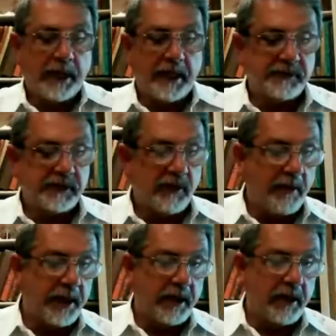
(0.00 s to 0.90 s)
plaintiff's
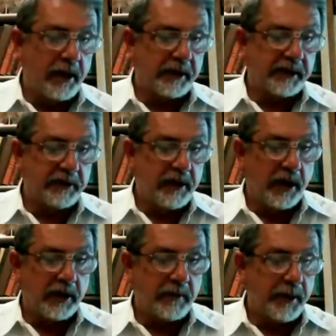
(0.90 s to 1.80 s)
straw man
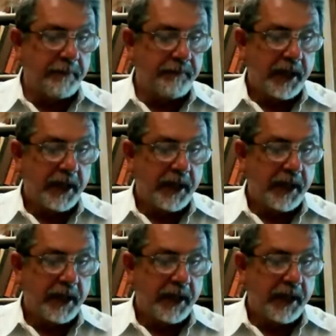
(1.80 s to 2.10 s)
argument.